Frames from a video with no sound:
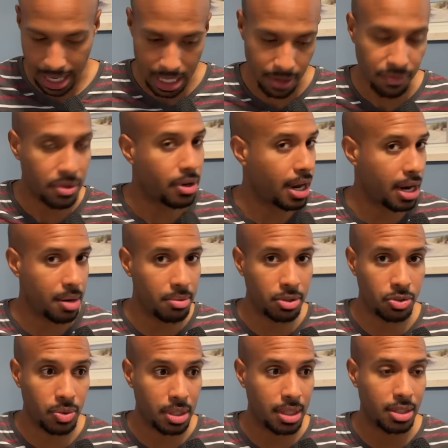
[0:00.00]
If they're not able to
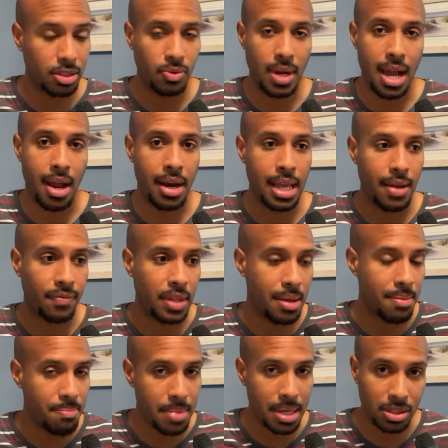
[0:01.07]
swing things around, if
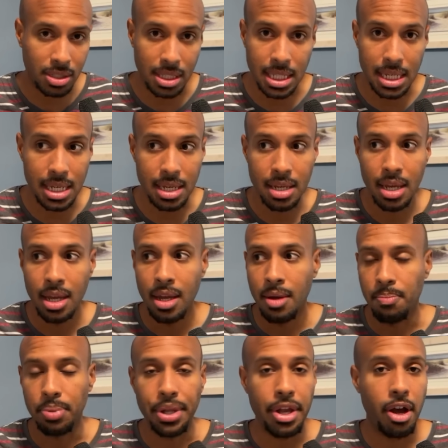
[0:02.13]
they miss the
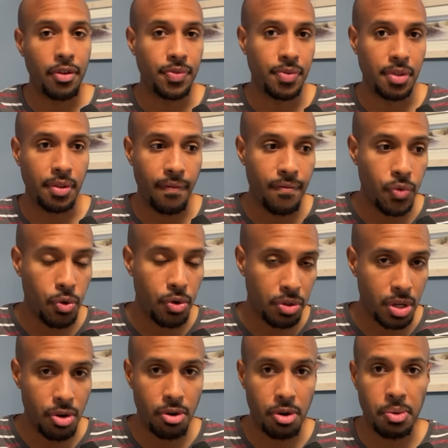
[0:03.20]
playoffs for the
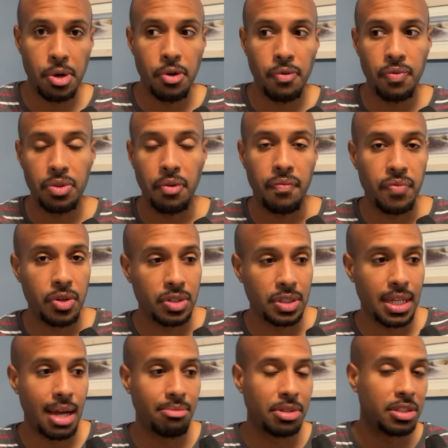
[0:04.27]
fourth year in a row for the first
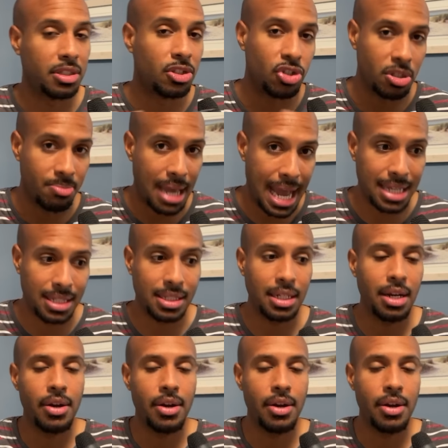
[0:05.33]
time since the Jim Haslett